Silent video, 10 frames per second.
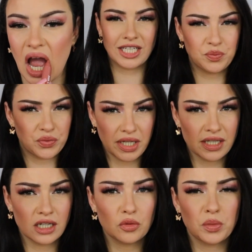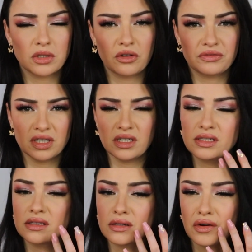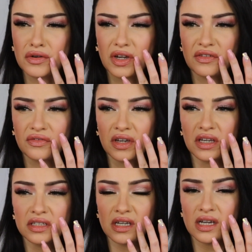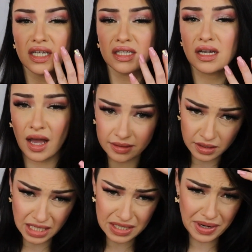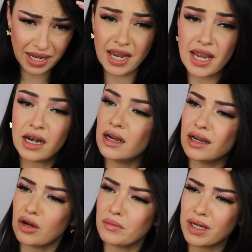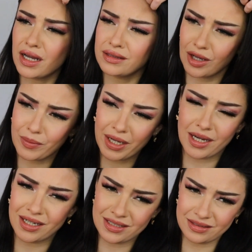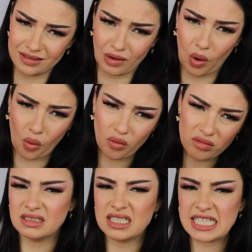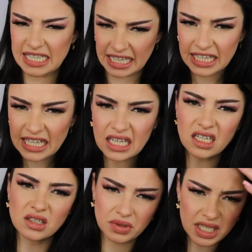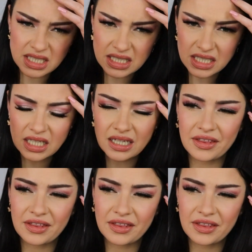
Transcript: I sprayed a little bit of this on my face and it got in my hair, and oh my god, now my hair is so sticky, greasy.